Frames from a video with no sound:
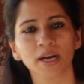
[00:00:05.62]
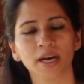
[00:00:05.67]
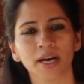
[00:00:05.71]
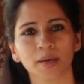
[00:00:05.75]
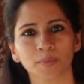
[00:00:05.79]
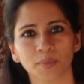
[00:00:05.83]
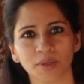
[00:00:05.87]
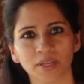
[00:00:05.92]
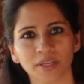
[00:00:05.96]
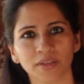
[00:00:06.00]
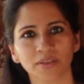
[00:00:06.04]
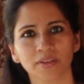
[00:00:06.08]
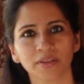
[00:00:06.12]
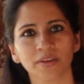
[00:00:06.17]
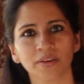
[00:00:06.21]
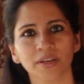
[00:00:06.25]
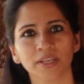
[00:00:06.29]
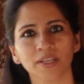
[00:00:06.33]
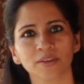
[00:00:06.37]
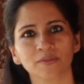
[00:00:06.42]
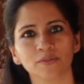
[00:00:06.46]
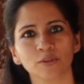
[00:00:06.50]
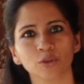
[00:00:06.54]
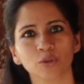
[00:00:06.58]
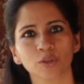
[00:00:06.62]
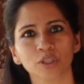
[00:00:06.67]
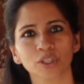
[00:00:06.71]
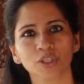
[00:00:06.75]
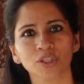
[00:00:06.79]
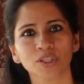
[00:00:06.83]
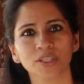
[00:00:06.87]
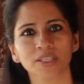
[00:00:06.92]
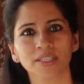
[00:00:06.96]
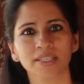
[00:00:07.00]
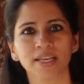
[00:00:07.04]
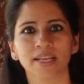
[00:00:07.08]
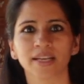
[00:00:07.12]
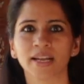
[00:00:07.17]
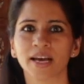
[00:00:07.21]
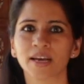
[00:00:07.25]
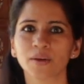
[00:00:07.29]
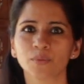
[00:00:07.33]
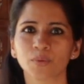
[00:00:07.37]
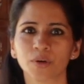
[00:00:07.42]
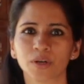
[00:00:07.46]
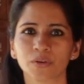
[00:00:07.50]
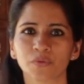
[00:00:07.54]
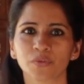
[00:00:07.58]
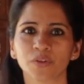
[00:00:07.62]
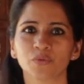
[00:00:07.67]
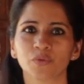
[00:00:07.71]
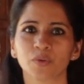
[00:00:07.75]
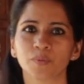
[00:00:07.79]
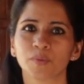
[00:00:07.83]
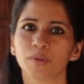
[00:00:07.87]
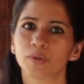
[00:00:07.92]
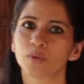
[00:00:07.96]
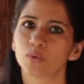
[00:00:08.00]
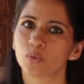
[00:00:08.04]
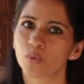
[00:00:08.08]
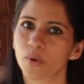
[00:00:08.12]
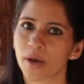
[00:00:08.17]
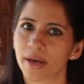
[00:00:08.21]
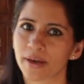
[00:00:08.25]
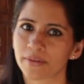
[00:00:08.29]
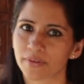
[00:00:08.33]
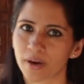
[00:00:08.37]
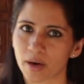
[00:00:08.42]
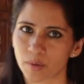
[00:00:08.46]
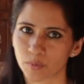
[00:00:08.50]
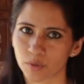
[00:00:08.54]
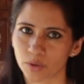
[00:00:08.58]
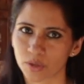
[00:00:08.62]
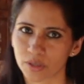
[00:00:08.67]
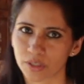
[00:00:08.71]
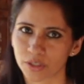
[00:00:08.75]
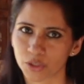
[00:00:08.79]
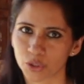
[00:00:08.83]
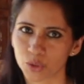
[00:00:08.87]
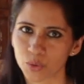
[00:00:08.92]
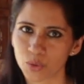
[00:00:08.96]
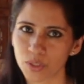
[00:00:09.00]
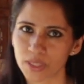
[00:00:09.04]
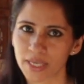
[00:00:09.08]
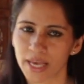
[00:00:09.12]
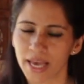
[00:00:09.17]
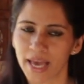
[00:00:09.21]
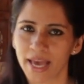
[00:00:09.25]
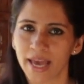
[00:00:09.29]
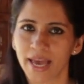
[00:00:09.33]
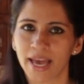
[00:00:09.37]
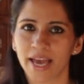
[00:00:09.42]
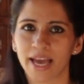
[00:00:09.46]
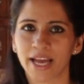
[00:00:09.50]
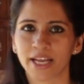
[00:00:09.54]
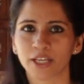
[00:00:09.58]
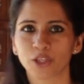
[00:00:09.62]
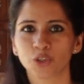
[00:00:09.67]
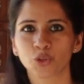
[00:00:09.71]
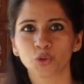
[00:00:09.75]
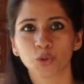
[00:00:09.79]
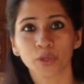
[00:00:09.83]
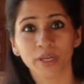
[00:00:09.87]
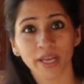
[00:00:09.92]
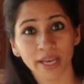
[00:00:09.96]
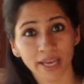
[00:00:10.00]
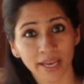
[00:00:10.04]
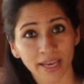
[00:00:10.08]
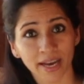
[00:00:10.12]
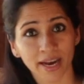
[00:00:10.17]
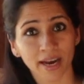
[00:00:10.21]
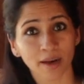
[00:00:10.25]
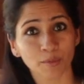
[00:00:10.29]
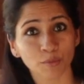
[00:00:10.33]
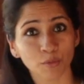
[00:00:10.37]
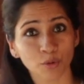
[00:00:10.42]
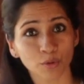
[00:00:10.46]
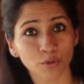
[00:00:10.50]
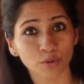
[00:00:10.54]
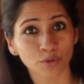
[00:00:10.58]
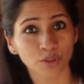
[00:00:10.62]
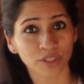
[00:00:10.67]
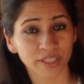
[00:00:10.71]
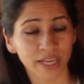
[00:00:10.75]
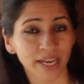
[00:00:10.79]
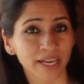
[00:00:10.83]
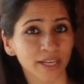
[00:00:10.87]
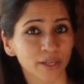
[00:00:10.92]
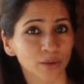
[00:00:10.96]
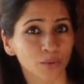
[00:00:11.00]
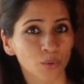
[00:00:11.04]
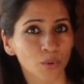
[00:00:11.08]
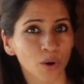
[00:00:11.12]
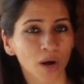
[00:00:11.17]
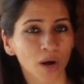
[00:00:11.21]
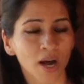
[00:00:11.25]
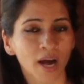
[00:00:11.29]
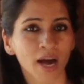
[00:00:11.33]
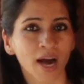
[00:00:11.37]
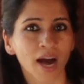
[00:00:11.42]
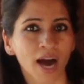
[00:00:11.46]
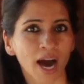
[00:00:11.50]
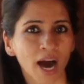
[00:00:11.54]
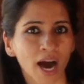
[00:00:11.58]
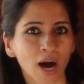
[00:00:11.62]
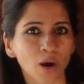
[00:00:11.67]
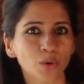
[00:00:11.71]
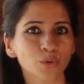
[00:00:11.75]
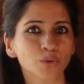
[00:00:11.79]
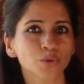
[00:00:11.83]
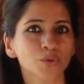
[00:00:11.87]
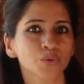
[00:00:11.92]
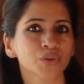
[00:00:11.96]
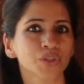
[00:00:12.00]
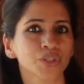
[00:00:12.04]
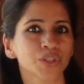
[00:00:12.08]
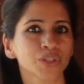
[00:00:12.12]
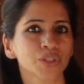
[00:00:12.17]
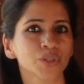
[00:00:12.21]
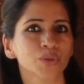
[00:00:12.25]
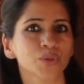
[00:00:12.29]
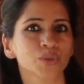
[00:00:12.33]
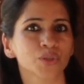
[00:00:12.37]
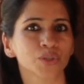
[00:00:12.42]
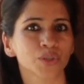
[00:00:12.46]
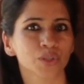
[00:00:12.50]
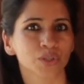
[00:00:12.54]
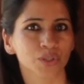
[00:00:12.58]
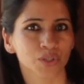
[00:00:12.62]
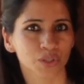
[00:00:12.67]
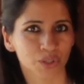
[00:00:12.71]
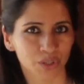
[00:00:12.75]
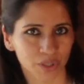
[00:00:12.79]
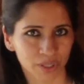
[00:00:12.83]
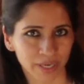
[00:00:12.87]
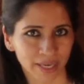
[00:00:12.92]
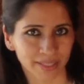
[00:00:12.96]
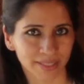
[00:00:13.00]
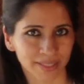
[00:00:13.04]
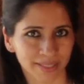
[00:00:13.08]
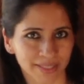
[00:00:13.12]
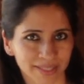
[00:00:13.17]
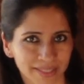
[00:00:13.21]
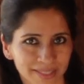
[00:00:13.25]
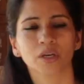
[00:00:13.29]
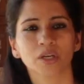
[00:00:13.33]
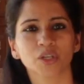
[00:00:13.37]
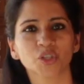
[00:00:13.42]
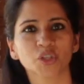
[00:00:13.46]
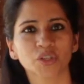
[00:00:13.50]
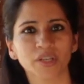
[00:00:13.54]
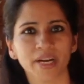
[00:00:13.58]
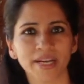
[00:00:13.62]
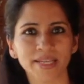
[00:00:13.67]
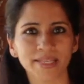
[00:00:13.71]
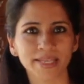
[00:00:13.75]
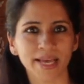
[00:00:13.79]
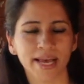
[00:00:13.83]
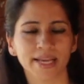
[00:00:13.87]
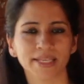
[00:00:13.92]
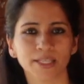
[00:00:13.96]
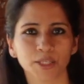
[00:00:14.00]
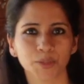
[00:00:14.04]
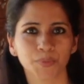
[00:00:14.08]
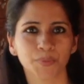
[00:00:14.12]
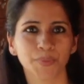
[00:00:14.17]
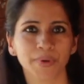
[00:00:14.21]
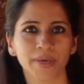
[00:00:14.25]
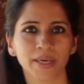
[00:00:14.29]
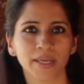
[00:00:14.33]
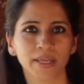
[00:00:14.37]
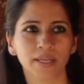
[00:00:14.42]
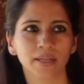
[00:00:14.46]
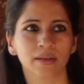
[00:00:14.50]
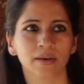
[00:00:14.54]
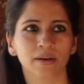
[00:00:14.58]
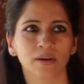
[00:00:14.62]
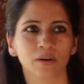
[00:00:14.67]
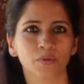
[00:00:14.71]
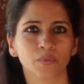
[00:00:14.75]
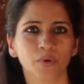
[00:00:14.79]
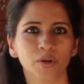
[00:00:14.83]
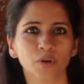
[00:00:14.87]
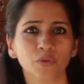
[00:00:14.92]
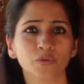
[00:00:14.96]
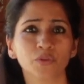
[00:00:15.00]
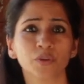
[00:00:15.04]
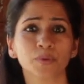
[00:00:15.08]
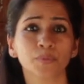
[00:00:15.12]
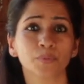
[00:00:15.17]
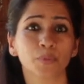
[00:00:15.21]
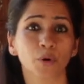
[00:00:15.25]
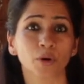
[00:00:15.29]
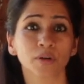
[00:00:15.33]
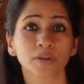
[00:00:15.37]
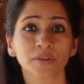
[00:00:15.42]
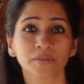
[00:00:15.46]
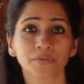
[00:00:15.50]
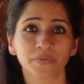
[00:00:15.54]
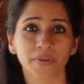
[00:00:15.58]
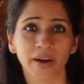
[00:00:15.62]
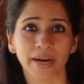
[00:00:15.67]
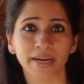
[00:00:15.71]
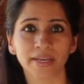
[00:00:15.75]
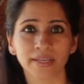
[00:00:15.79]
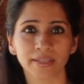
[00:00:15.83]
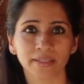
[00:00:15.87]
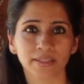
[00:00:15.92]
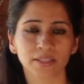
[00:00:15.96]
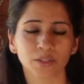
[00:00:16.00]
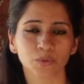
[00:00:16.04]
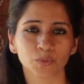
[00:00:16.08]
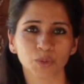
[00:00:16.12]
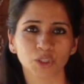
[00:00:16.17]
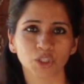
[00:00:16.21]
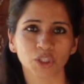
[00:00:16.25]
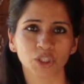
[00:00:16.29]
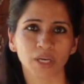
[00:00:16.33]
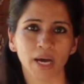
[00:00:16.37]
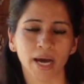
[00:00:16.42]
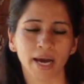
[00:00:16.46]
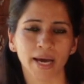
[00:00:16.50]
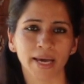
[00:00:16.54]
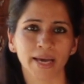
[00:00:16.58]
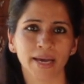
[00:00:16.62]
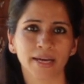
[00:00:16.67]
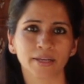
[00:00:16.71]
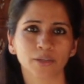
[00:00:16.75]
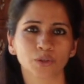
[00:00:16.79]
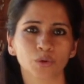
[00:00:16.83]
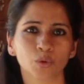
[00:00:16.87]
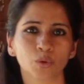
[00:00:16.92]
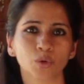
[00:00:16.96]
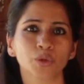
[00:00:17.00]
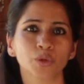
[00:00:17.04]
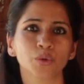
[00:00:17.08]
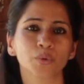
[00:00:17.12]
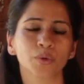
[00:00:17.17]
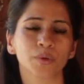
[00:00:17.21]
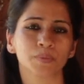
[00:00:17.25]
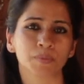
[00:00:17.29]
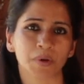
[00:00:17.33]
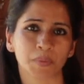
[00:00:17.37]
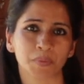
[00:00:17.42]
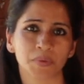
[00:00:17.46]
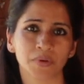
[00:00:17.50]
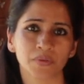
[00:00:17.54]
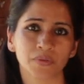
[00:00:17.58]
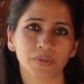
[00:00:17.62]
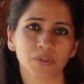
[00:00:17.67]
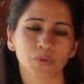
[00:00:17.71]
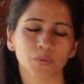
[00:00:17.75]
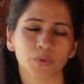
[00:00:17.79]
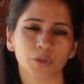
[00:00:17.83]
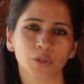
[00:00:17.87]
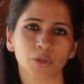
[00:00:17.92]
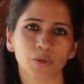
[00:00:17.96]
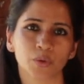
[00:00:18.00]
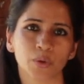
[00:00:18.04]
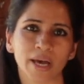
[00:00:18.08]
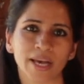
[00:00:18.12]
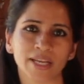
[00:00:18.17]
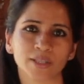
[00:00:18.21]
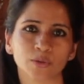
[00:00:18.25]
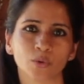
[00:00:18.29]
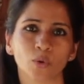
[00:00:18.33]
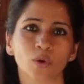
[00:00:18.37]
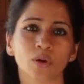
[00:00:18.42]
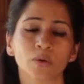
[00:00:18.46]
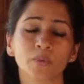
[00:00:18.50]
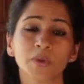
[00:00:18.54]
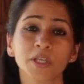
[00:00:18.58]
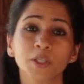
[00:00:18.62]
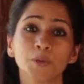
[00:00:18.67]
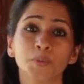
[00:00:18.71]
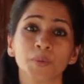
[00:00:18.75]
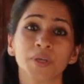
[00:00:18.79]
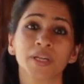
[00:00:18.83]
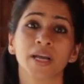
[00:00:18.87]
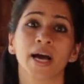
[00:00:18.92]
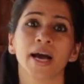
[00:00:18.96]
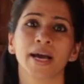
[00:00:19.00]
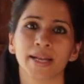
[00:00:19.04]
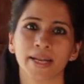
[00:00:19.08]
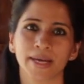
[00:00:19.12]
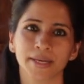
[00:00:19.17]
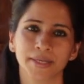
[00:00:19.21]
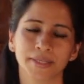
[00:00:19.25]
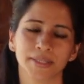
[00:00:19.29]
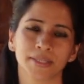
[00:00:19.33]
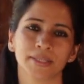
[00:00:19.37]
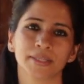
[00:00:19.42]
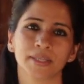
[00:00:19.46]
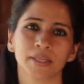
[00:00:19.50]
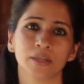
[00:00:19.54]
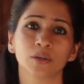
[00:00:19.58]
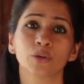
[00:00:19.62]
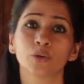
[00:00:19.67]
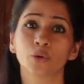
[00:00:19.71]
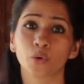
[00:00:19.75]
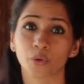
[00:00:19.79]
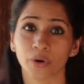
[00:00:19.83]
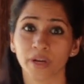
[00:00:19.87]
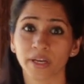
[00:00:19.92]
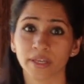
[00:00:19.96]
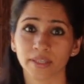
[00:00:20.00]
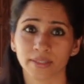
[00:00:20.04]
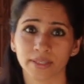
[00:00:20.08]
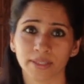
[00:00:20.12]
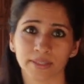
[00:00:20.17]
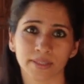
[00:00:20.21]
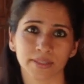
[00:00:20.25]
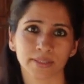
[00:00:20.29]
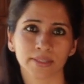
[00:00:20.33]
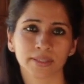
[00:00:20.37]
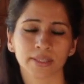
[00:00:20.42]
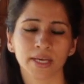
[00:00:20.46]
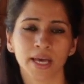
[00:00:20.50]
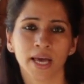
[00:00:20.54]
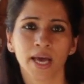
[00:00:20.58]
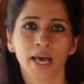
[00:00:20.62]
I'm an integrative nutritionist and I work with women who have hormonal issues. And today I'm going to tell you how to reduce your stress. Stress has been one of the important factors which I had told you in my previous video has always been highlighted in chronic diseases.